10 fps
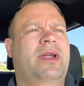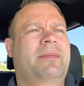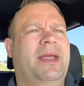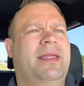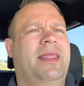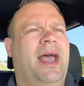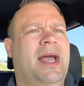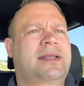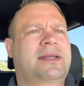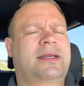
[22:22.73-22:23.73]
in
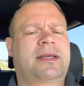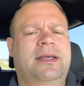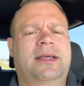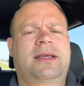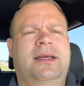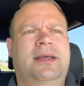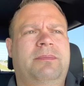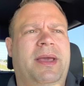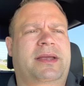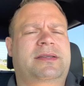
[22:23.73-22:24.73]
that
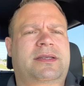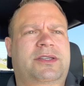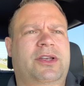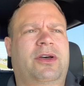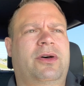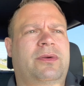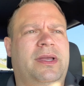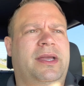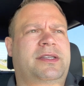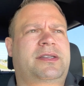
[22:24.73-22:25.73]
mix. So
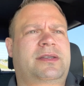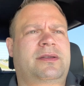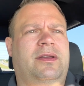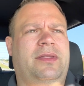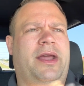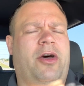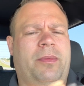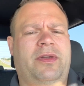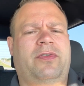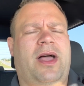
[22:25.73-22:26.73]
it's that
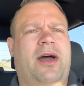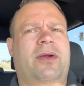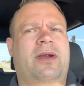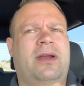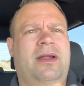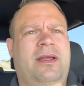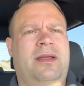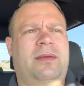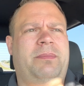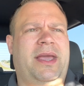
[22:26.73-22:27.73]
almond flour,
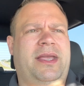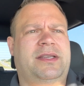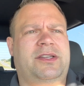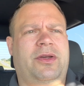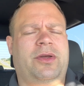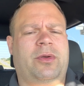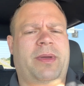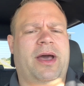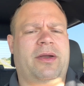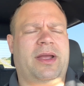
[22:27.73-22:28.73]
baking soda or
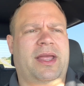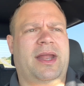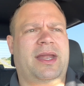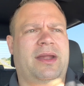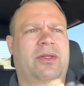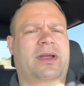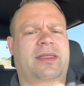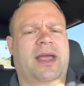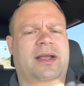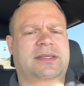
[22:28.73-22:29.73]
powder. Again, I need to look
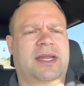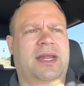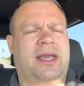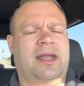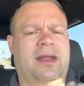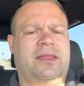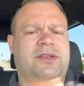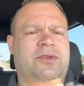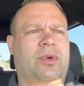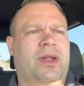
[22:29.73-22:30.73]
at that because I need to get it at the
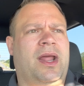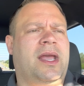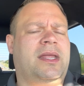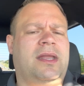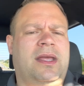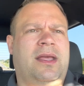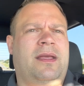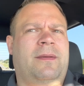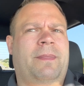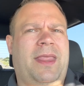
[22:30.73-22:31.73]
store tonight.
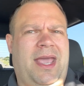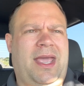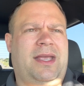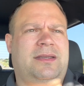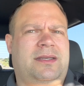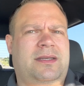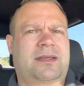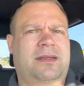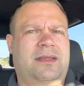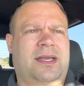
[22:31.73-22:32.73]
Eggs,
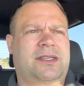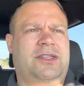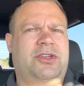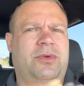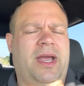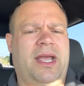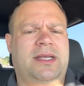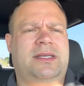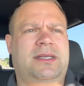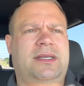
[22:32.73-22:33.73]
I think it's 2
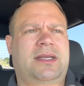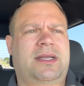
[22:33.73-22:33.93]
eggs,